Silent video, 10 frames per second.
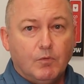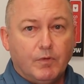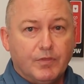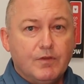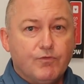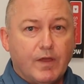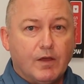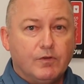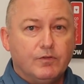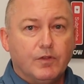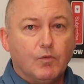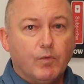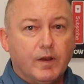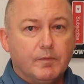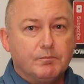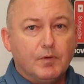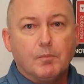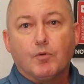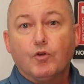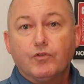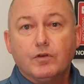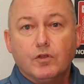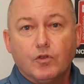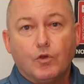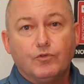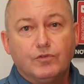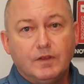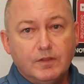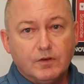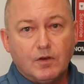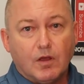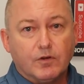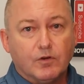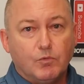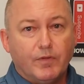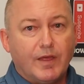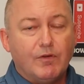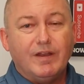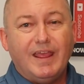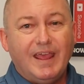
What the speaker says: What they found is that when a person can go see the doctor without